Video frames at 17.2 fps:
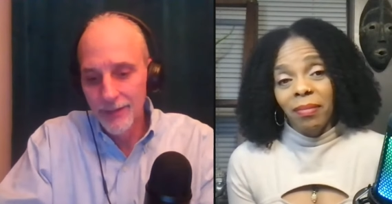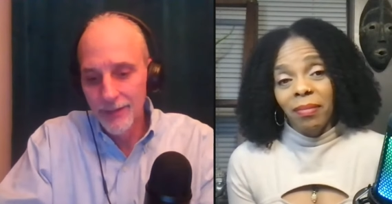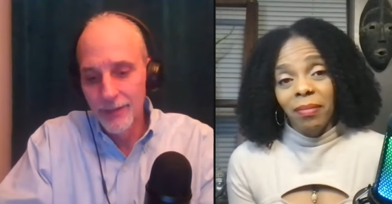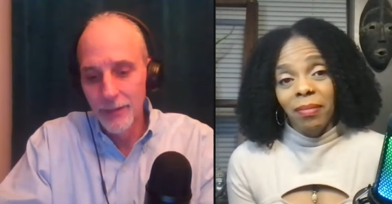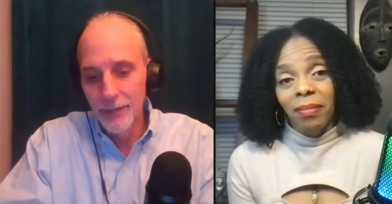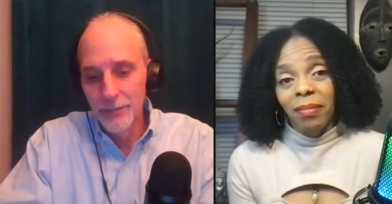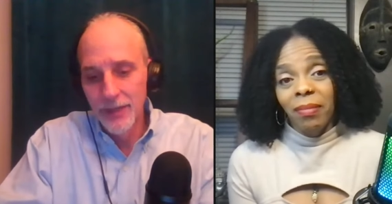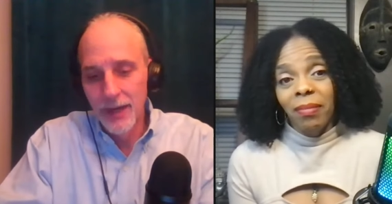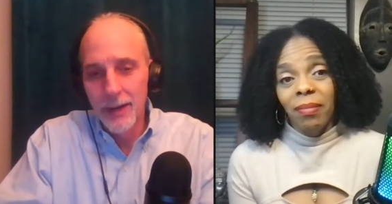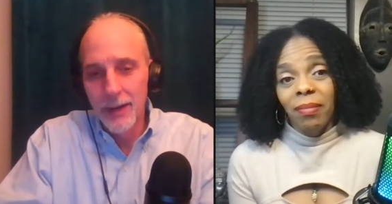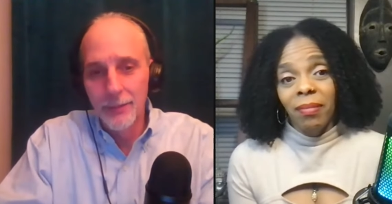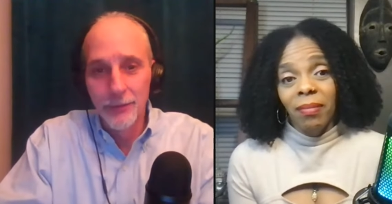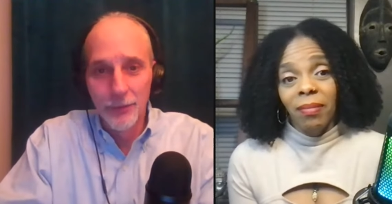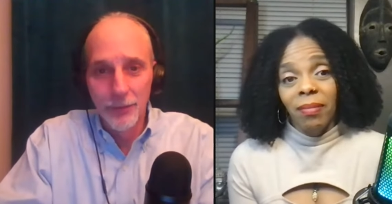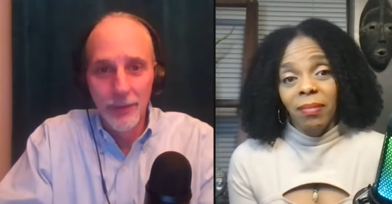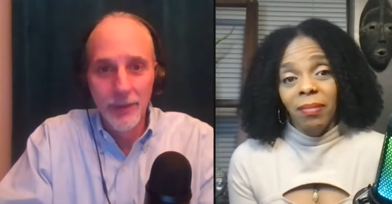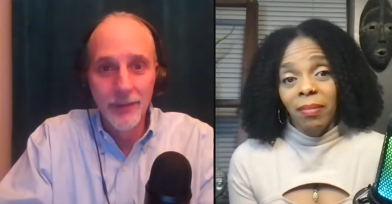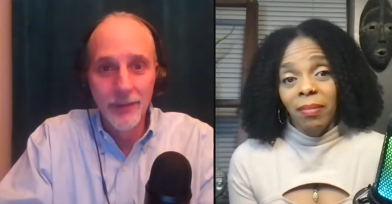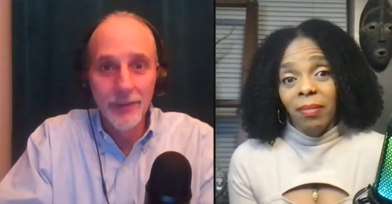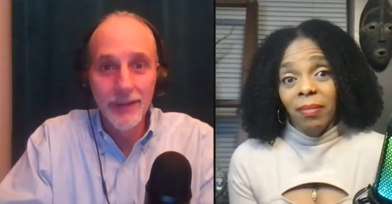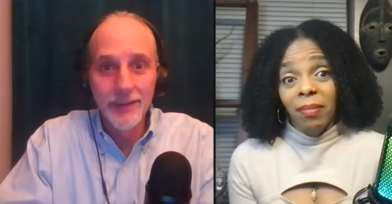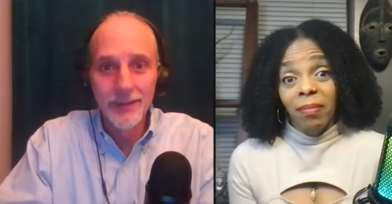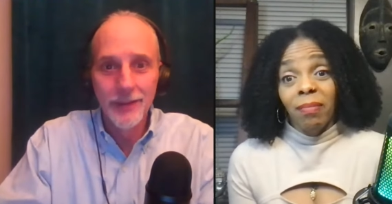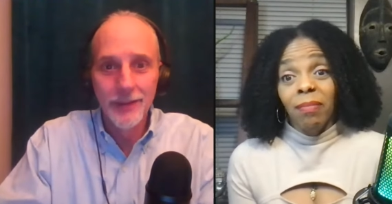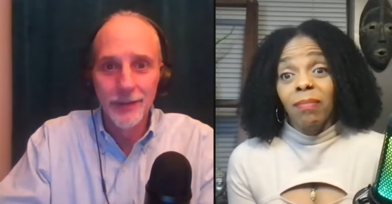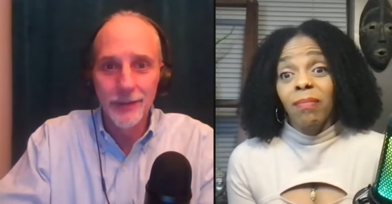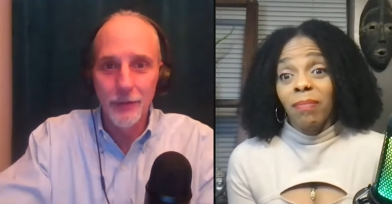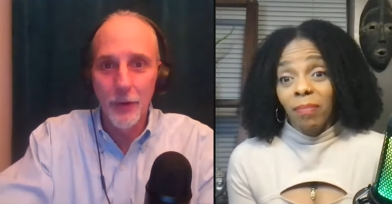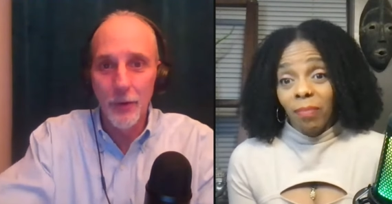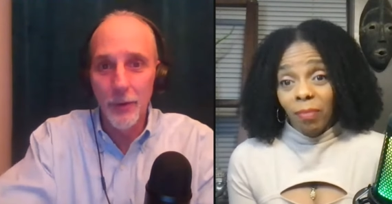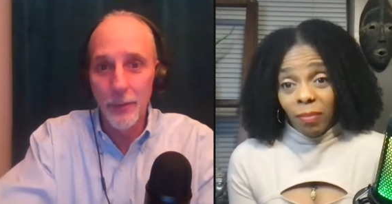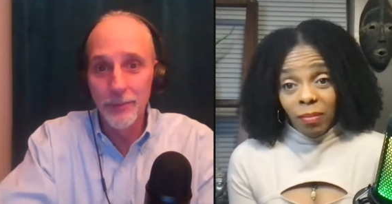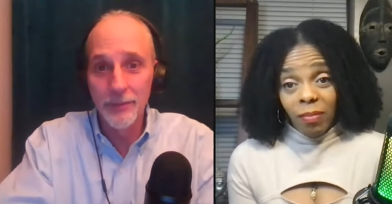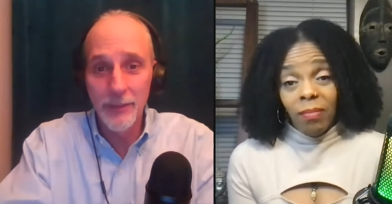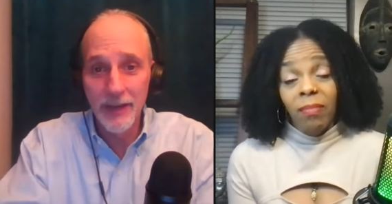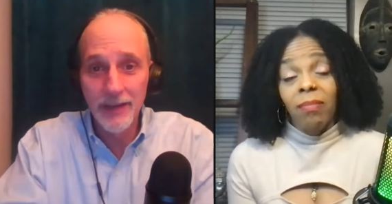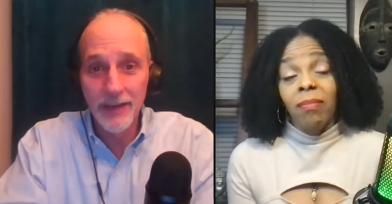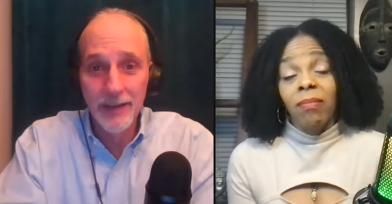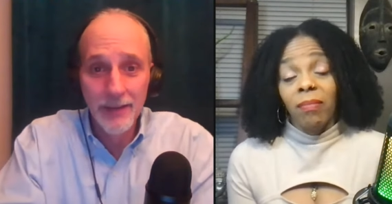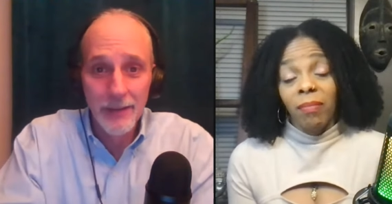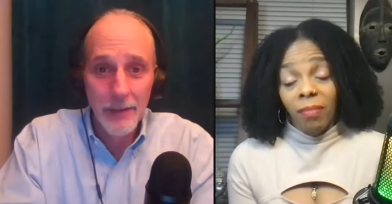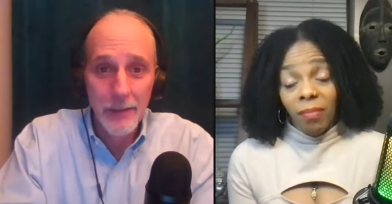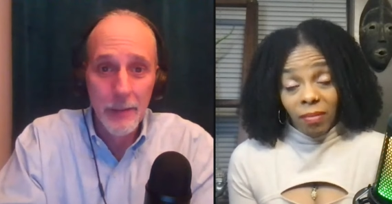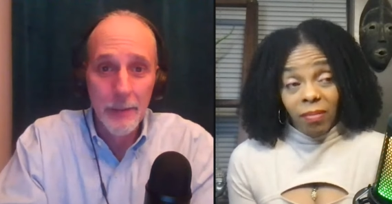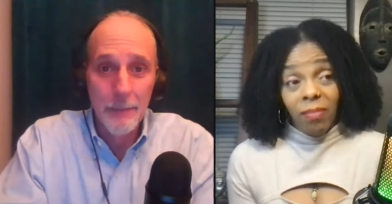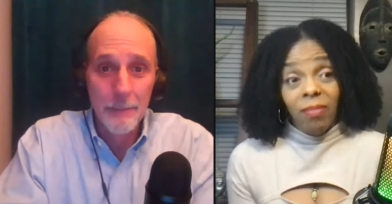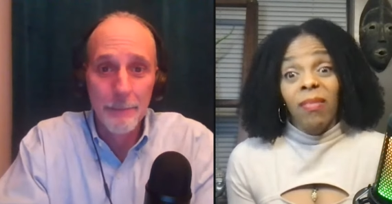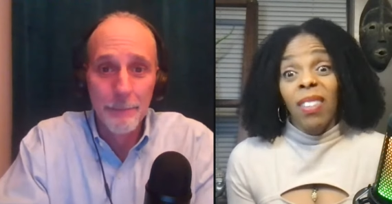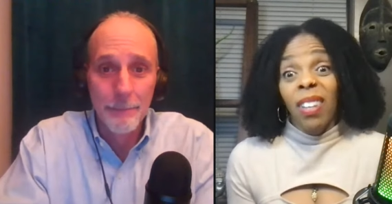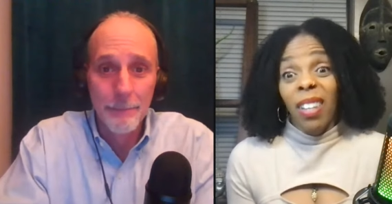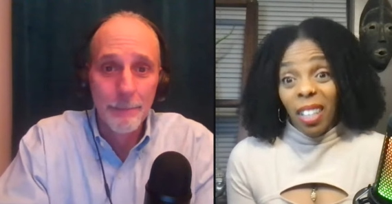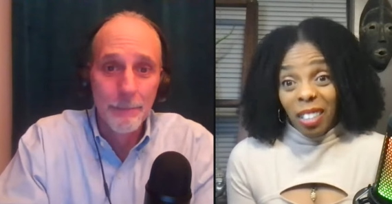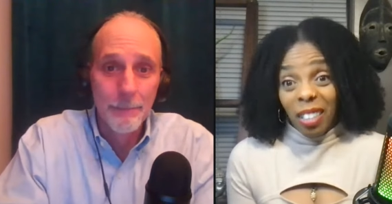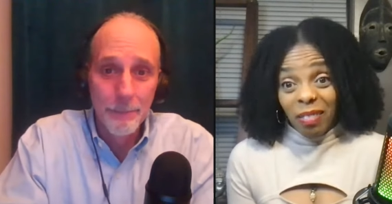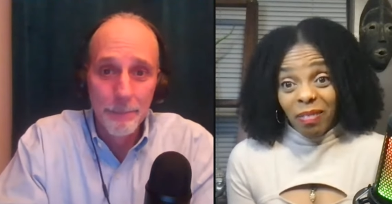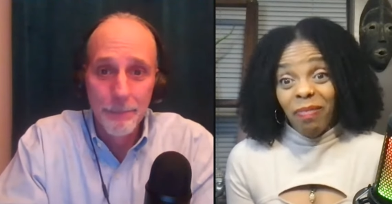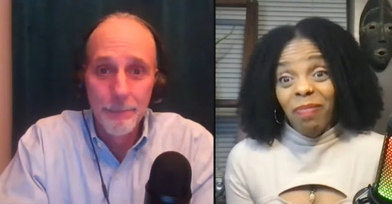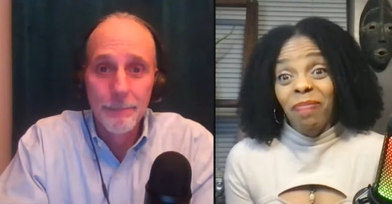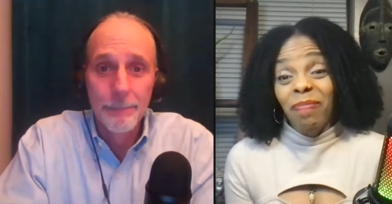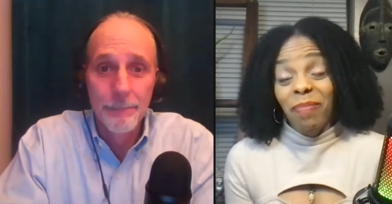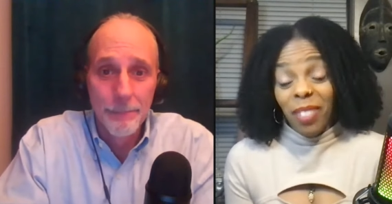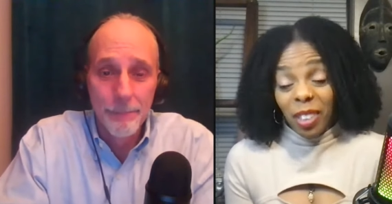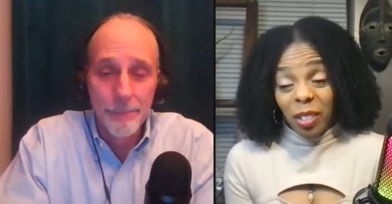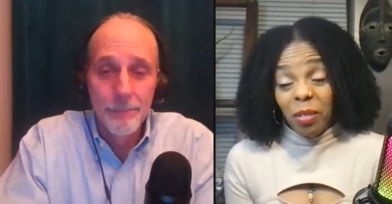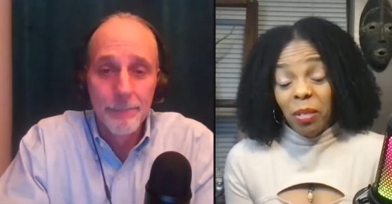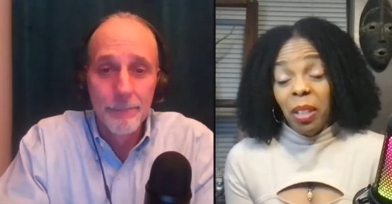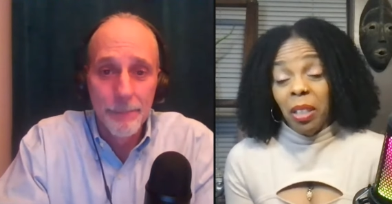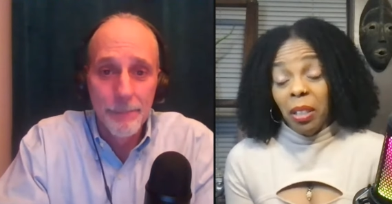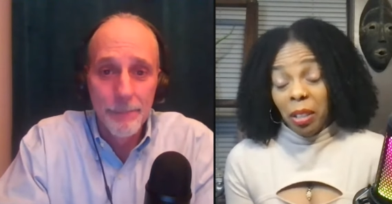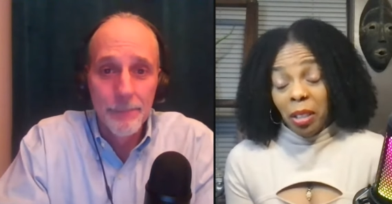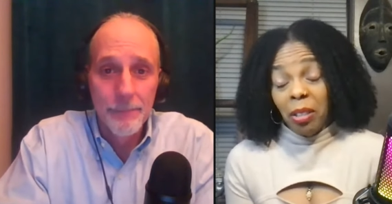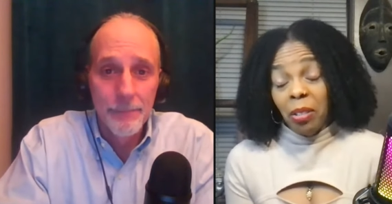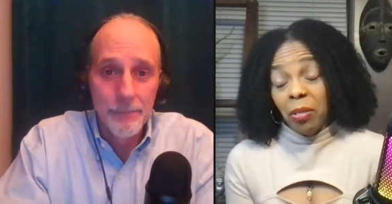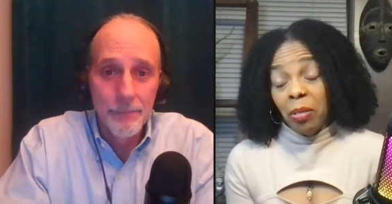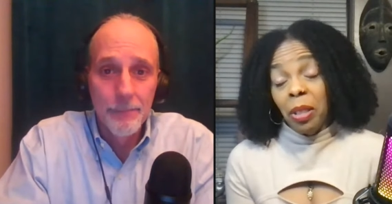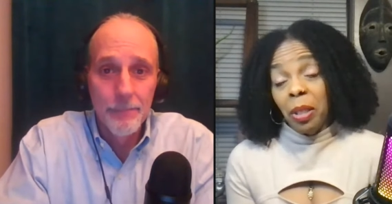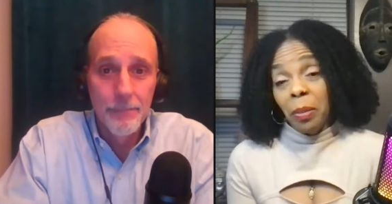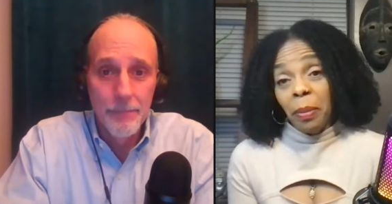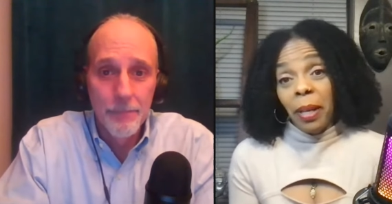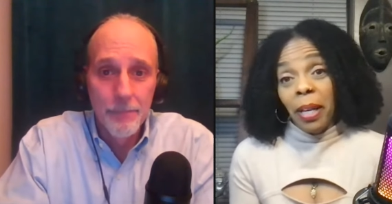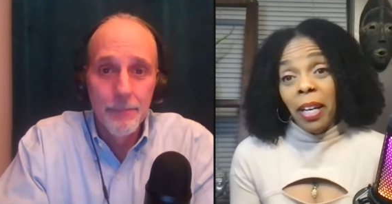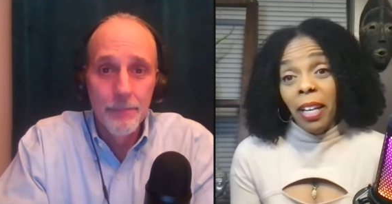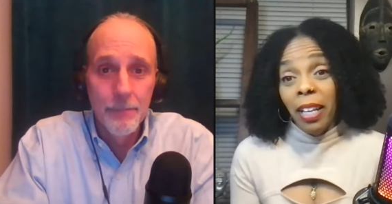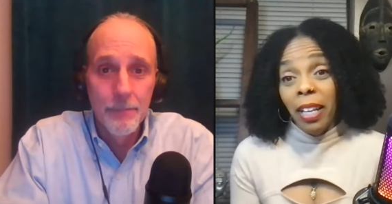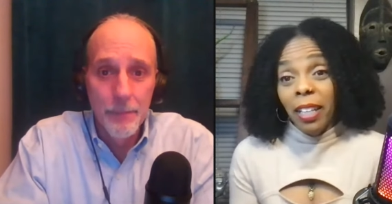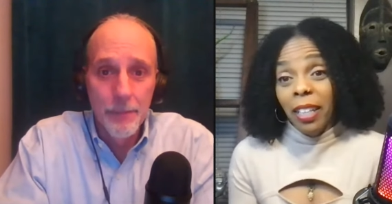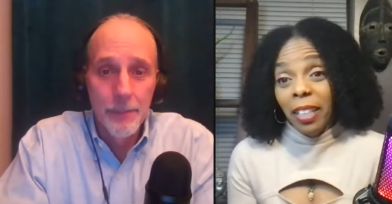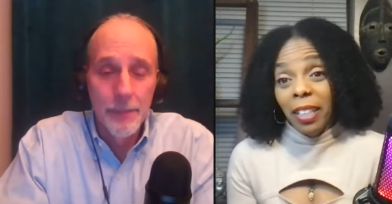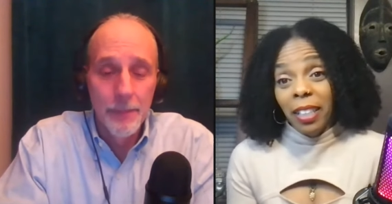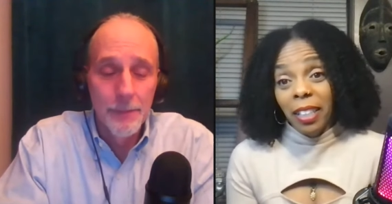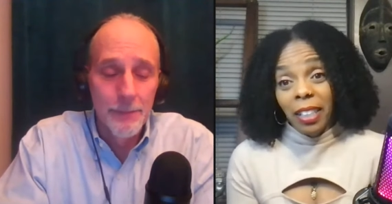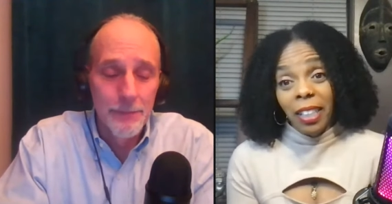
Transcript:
Speaker 1: sometimes really
Speaker 2: disturbs me. Yeah, it's really bad.